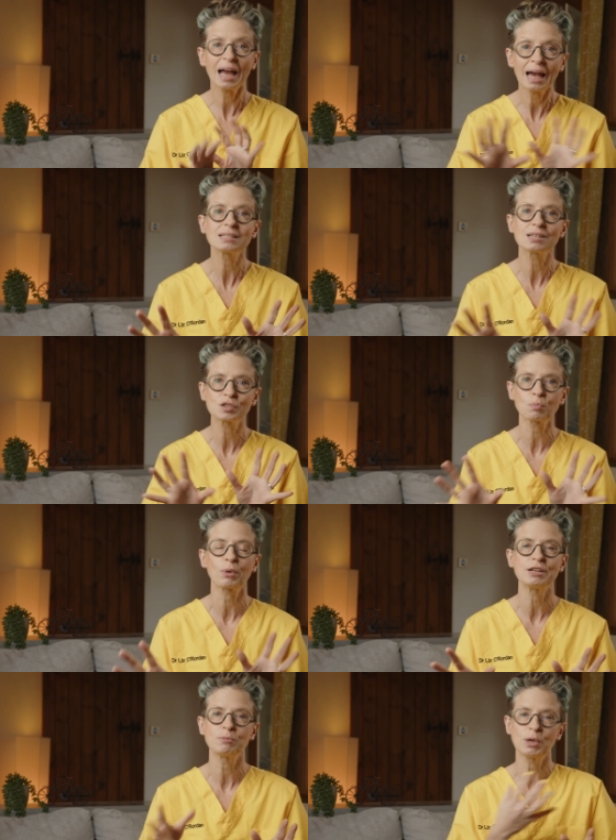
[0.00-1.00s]
hasn't
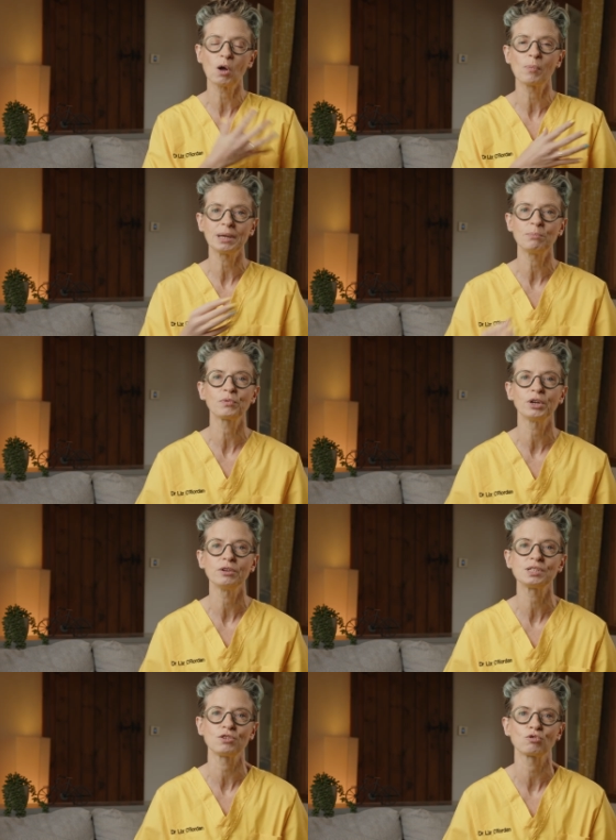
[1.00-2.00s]
spread beyond the lymph
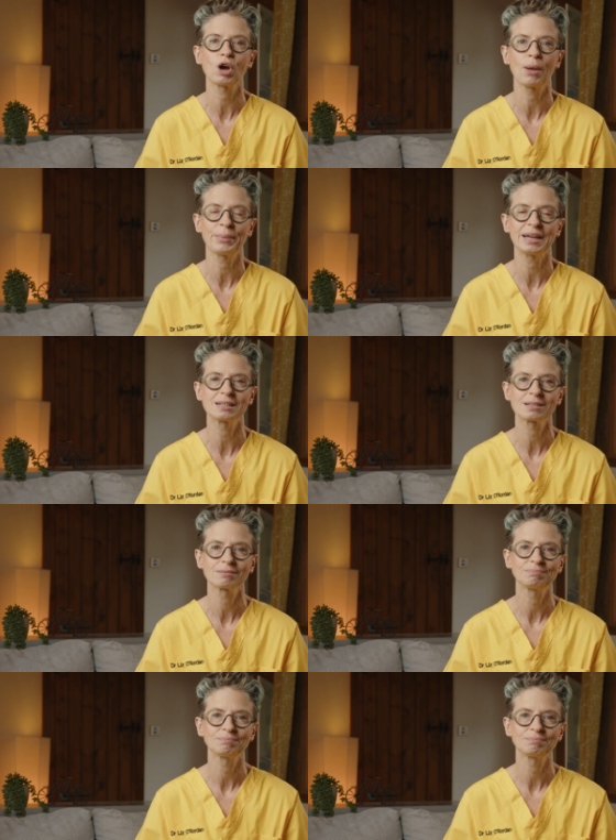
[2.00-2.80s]
nodes in your armpit.